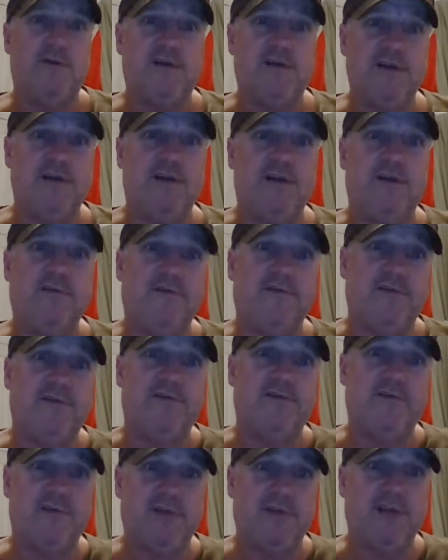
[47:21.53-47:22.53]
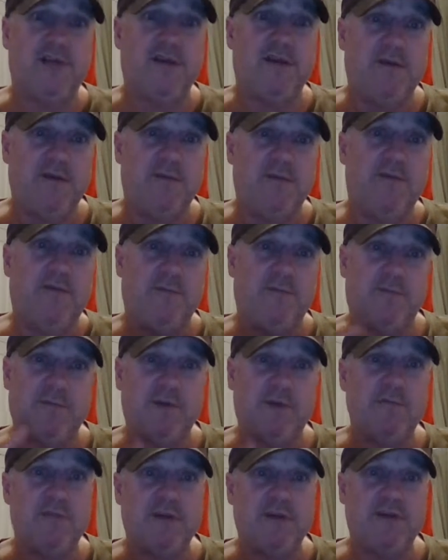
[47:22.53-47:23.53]
I don't have to do a thing.
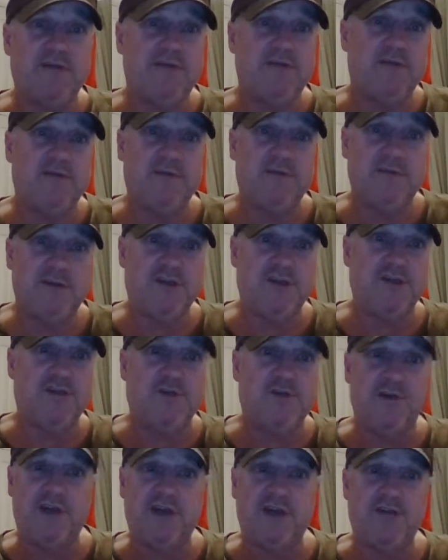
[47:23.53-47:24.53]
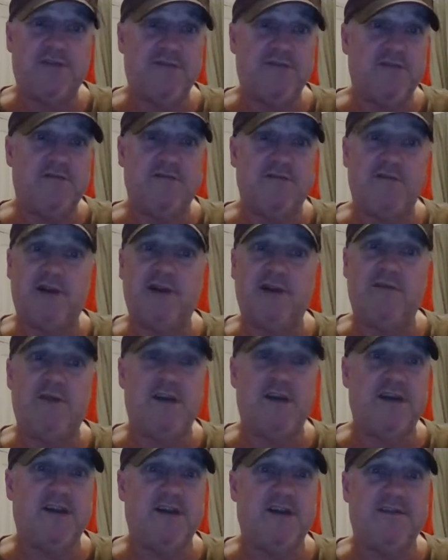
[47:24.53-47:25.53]
Mum does it. Joey does it.
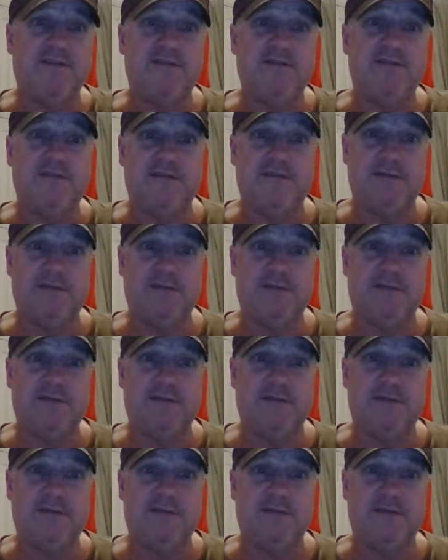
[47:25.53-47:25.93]
Ray does it.